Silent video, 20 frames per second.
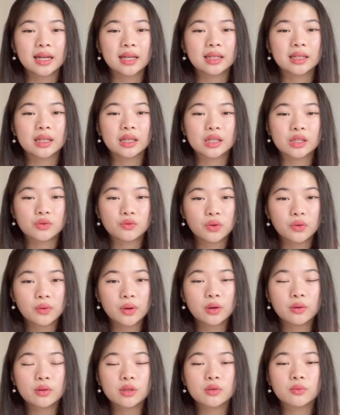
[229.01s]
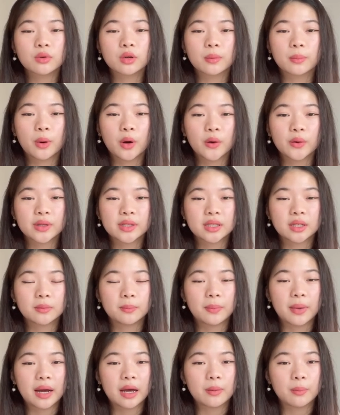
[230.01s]
These reviews were posted
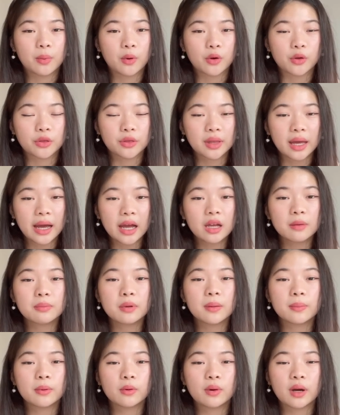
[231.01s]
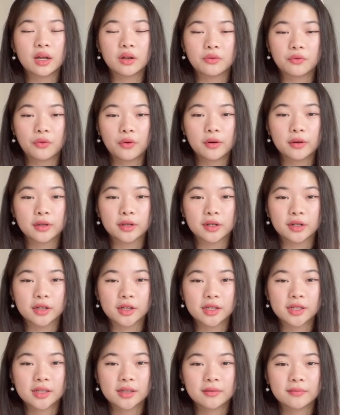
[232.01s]
by both Thai people and
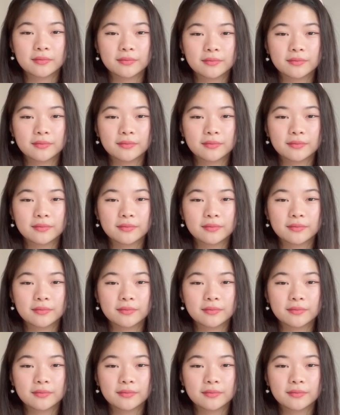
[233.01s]
foreigners.